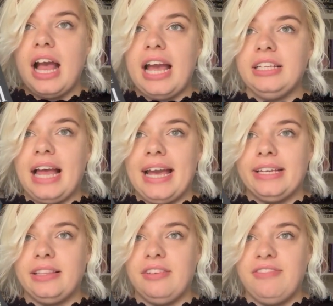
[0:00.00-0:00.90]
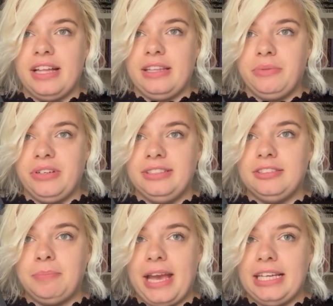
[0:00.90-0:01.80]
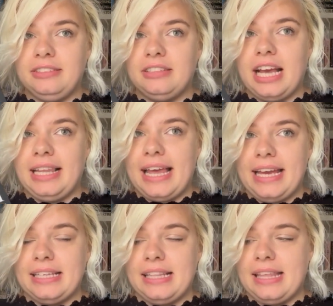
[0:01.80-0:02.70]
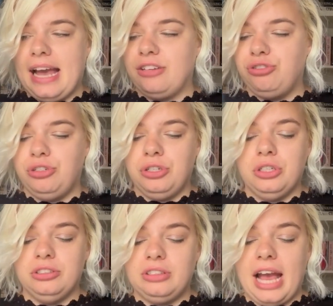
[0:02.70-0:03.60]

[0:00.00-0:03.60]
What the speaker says: I like the fact that we're in space. I like the astronauts.